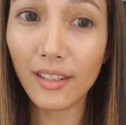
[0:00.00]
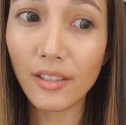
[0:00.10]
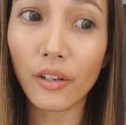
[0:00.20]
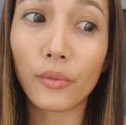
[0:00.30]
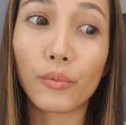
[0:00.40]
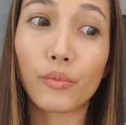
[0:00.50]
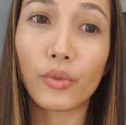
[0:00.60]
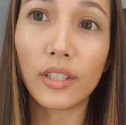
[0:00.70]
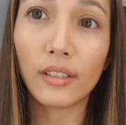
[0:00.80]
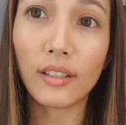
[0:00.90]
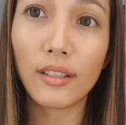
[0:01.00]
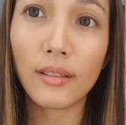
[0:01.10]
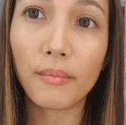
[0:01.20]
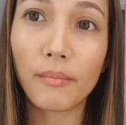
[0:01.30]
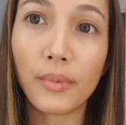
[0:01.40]
These are
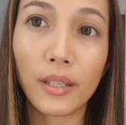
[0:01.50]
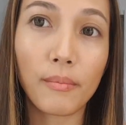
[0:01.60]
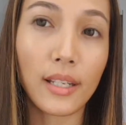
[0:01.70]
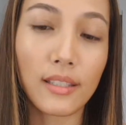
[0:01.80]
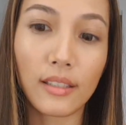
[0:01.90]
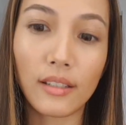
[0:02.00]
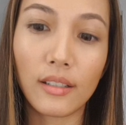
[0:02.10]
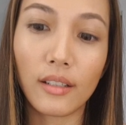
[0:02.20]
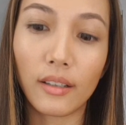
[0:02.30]
really pigmented